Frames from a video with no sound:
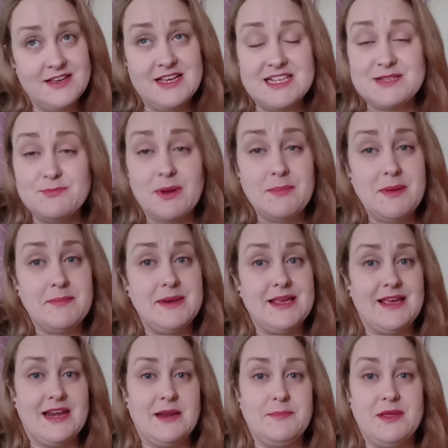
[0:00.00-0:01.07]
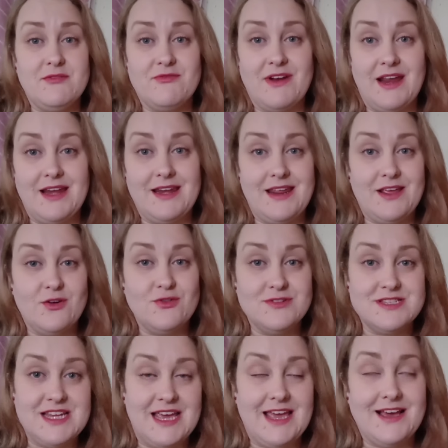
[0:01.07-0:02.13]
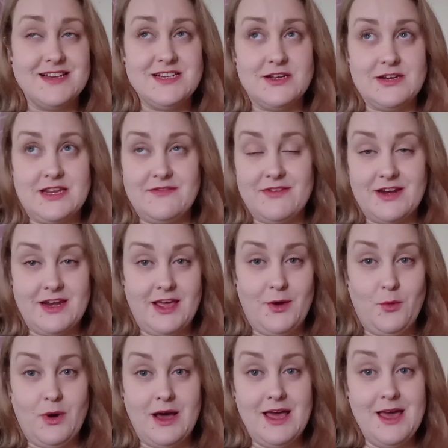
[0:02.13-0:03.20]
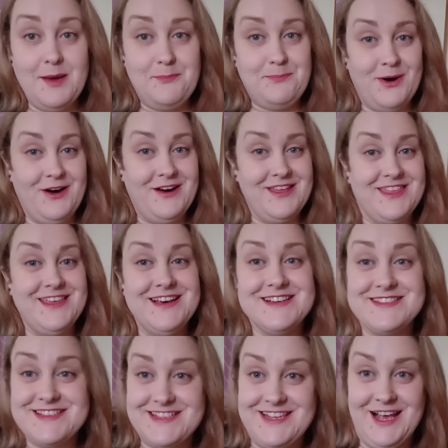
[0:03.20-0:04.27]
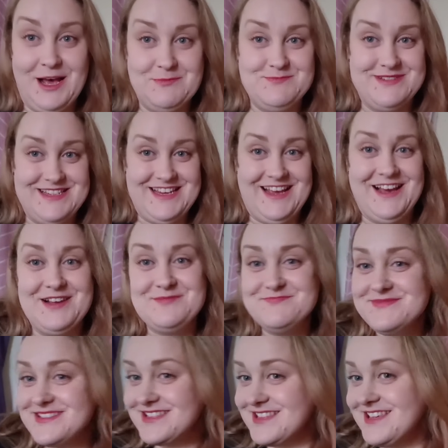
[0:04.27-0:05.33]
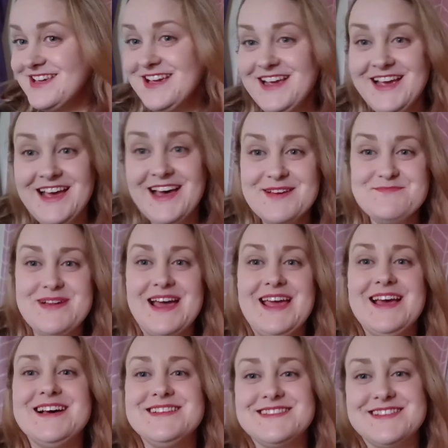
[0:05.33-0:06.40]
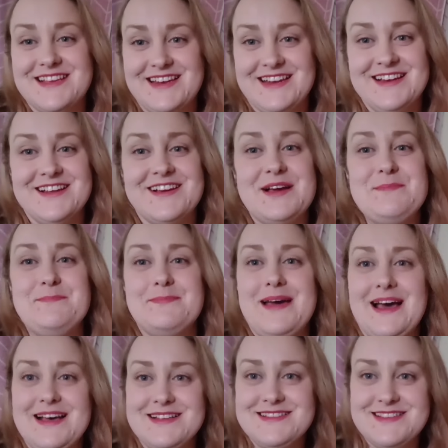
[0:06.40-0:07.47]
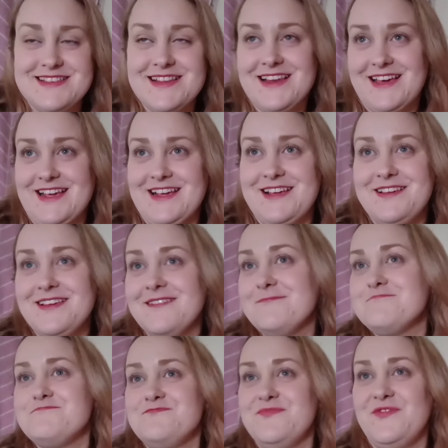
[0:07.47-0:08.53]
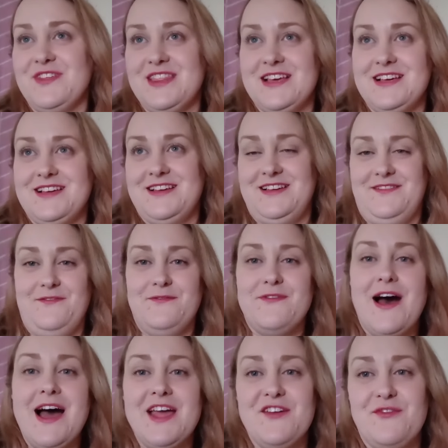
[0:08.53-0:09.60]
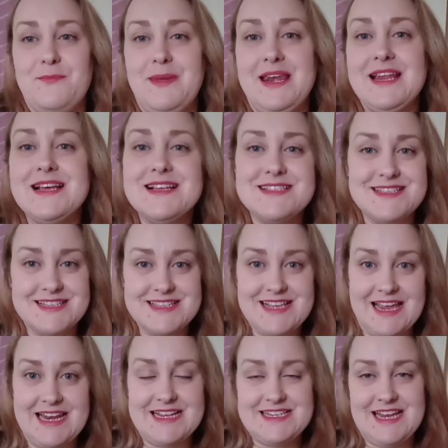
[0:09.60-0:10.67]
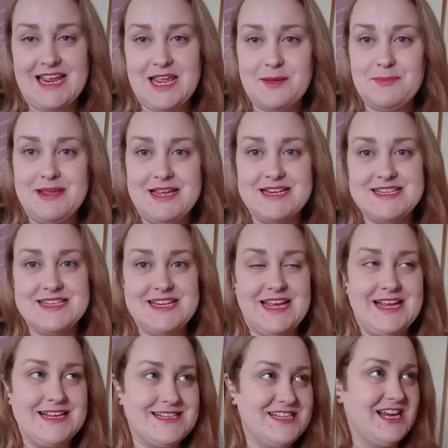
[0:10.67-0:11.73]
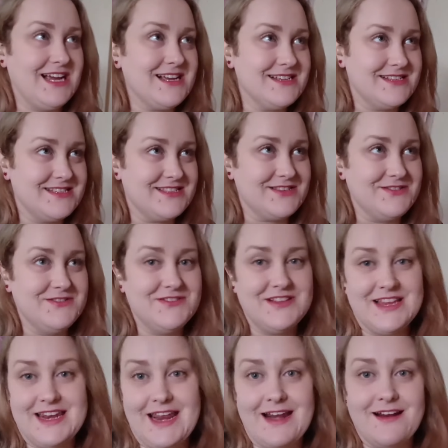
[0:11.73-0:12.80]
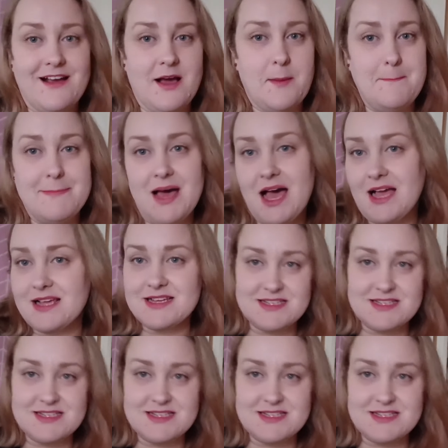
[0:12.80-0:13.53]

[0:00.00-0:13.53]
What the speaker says: It's probably going to be raining all day. I don't even know why I bother sometimes. My hair's going to look a mess, like, for the 5 minutes it's gonna take me to take Jagger to school and then come back.